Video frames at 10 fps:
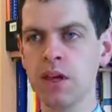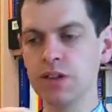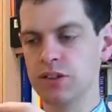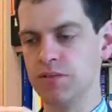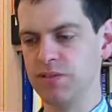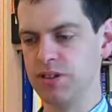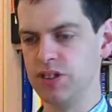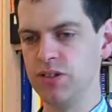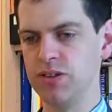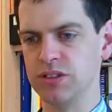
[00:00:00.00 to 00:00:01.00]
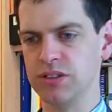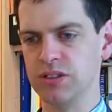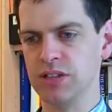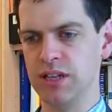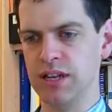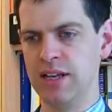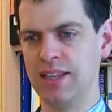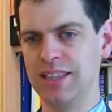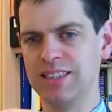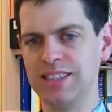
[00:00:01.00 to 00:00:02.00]
So for students,
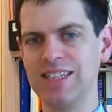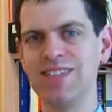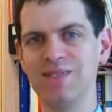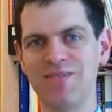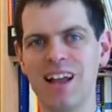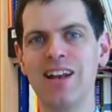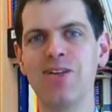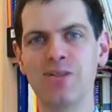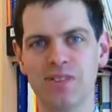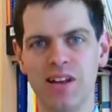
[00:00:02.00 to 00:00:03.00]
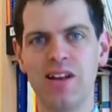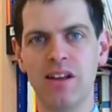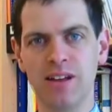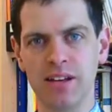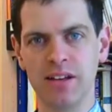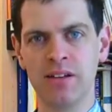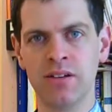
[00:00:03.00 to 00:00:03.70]
they see the value of their learning,